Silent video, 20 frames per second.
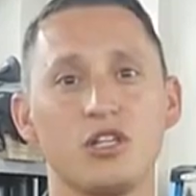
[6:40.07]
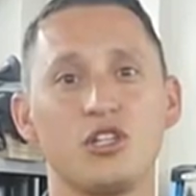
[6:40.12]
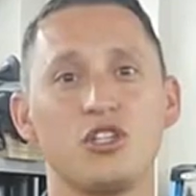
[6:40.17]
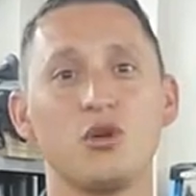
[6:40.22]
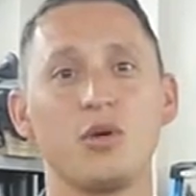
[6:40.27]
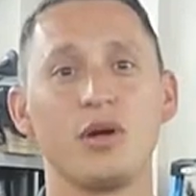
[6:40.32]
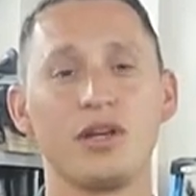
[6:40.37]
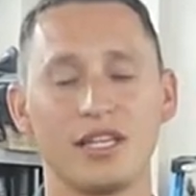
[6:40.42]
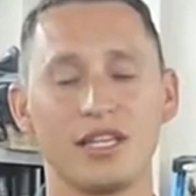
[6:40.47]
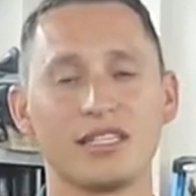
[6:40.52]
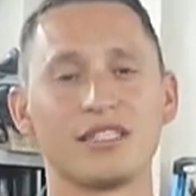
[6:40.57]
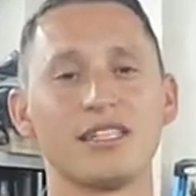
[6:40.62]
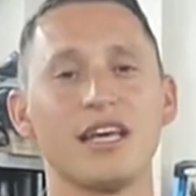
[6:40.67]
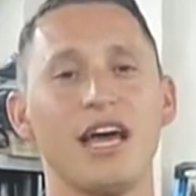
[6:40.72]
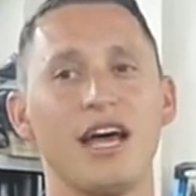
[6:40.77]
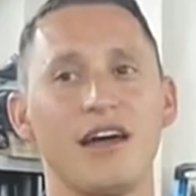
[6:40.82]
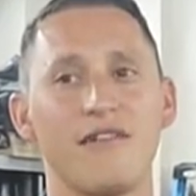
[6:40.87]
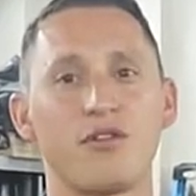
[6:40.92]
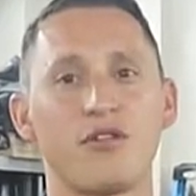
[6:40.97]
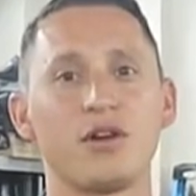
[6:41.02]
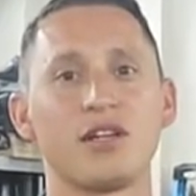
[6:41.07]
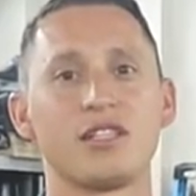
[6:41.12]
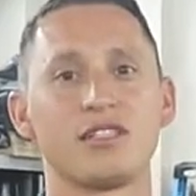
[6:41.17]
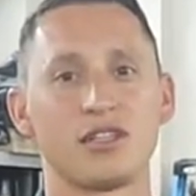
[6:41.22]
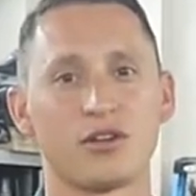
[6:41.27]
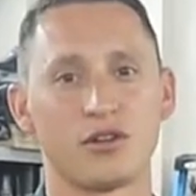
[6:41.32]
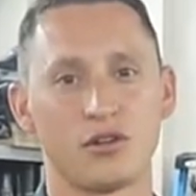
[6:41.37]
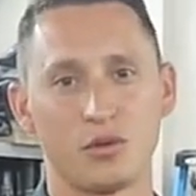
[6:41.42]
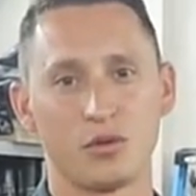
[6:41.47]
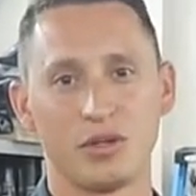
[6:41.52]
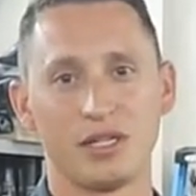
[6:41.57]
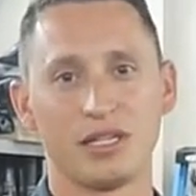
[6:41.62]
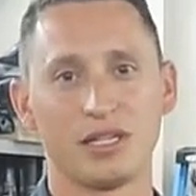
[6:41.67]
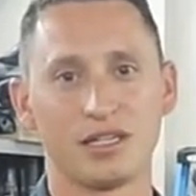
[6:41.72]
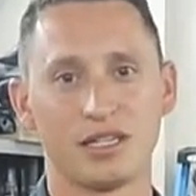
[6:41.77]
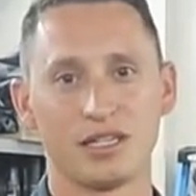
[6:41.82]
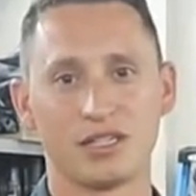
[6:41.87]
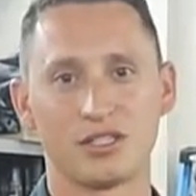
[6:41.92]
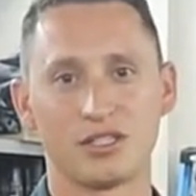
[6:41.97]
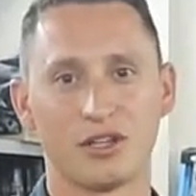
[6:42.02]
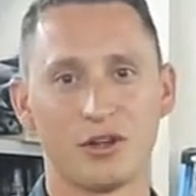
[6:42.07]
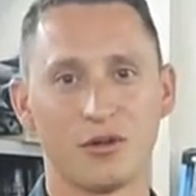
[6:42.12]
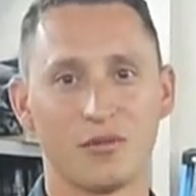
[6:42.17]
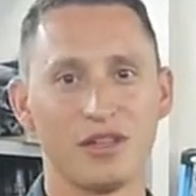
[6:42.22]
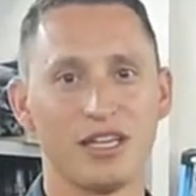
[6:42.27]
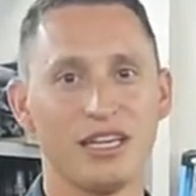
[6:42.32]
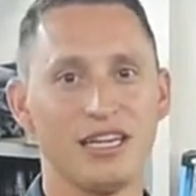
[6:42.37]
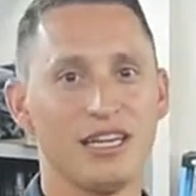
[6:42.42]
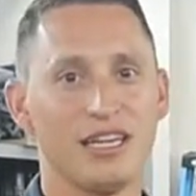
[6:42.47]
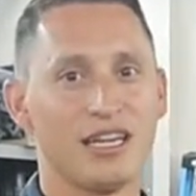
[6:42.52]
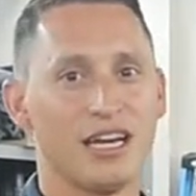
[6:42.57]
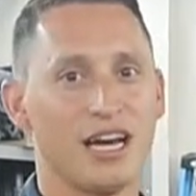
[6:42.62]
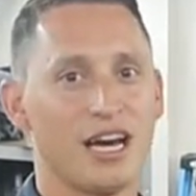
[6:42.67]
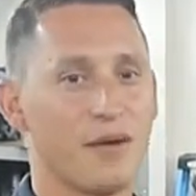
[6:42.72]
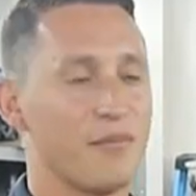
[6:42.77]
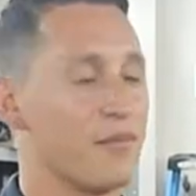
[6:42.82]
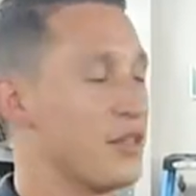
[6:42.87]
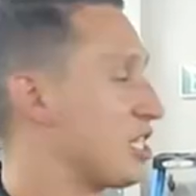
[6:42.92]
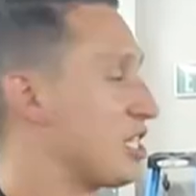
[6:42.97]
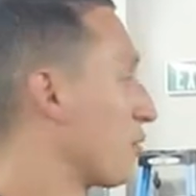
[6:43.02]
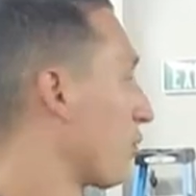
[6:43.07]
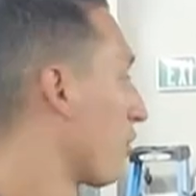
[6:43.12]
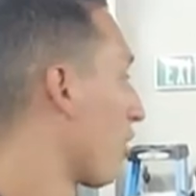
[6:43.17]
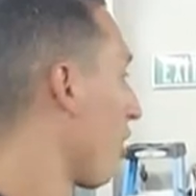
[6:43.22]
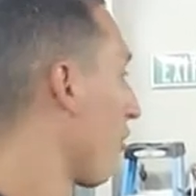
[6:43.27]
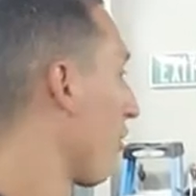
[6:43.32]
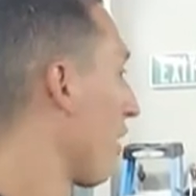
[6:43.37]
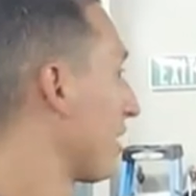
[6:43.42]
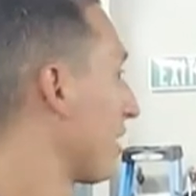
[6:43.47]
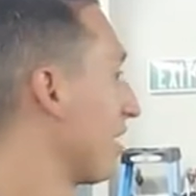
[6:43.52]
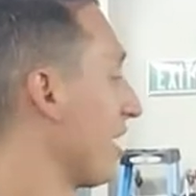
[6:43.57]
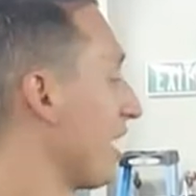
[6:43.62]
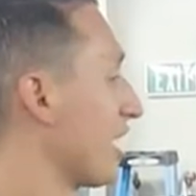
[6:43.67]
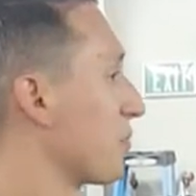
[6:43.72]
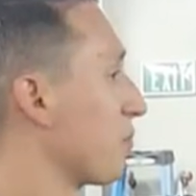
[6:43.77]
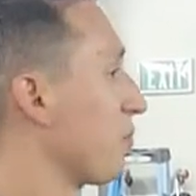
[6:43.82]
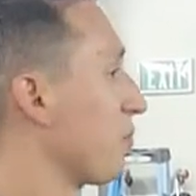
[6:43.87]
doing this every single week. And so um, this is where all that takes